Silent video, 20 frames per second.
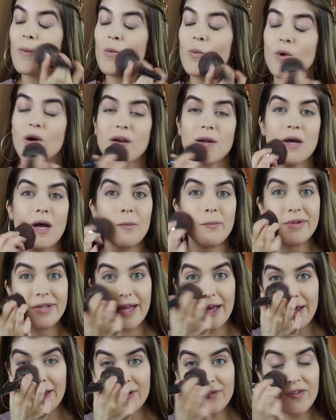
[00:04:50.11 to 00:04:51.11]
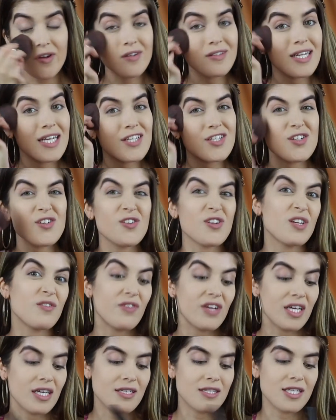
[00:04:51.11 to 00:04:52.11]
want to apply foundation or
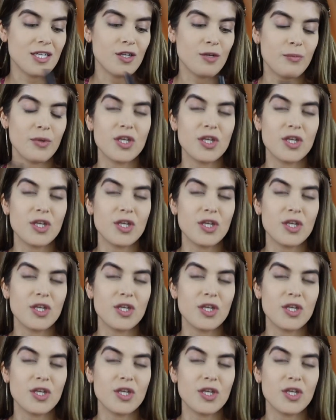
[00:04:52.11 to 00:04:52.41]
even concealer,